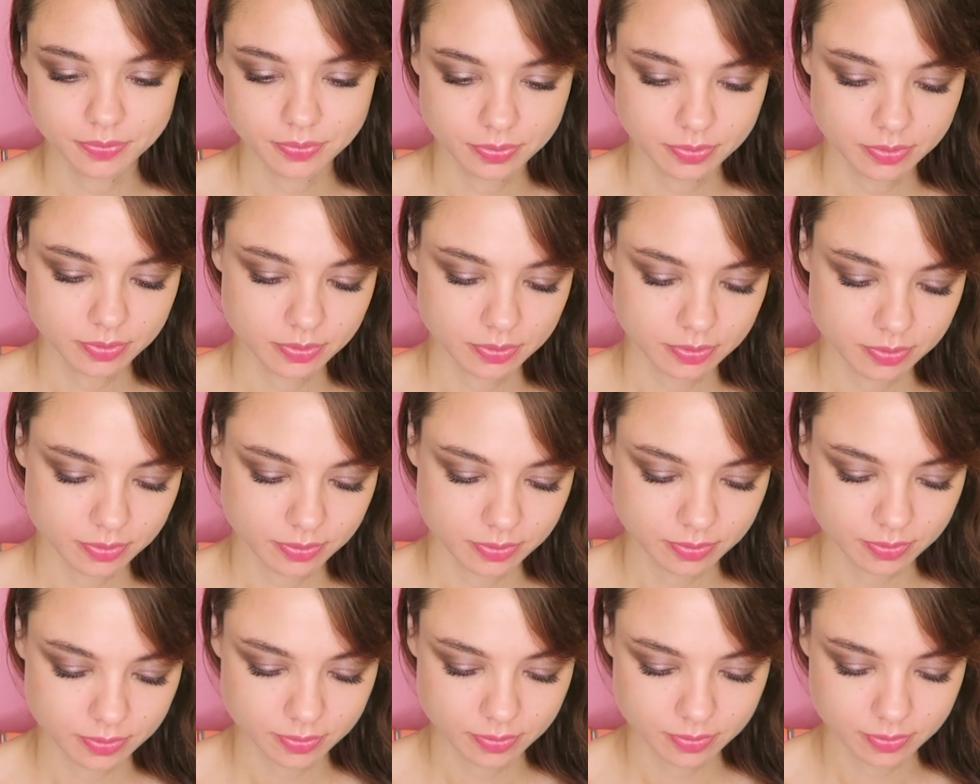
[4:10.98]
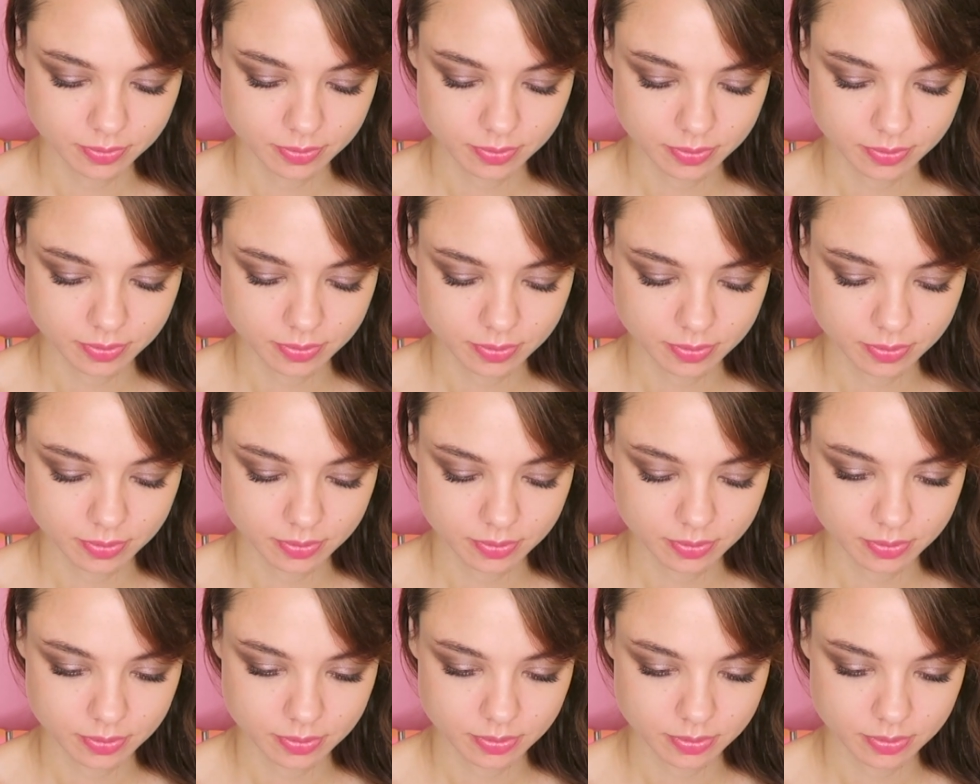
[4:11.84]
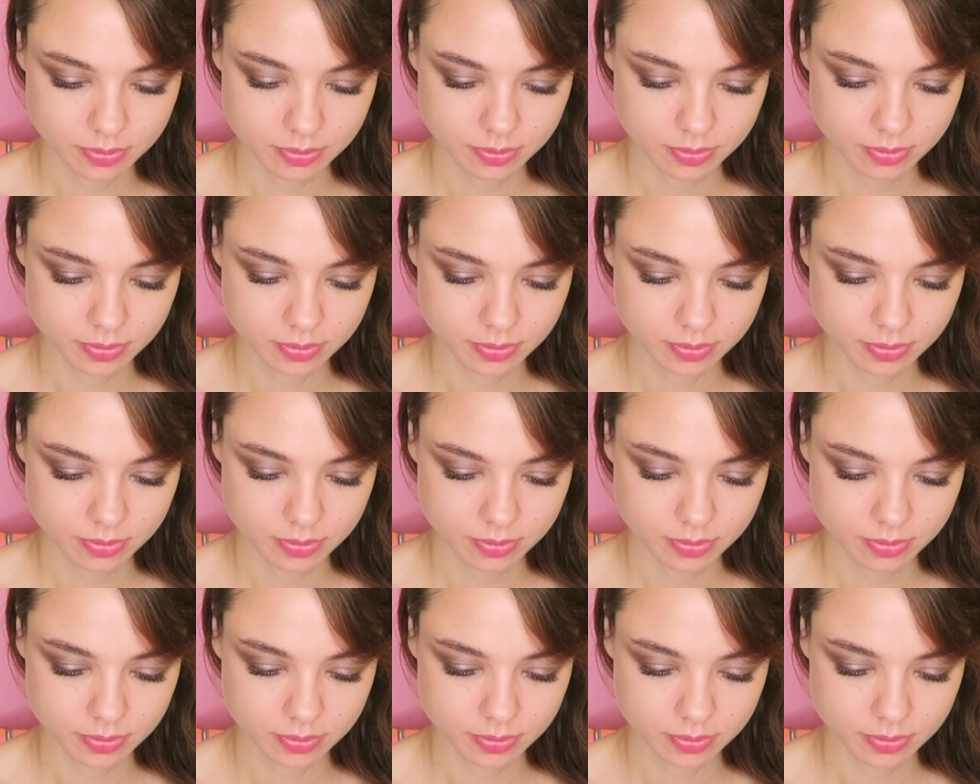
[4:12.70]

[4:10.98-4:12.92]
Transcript: Nobody speaks.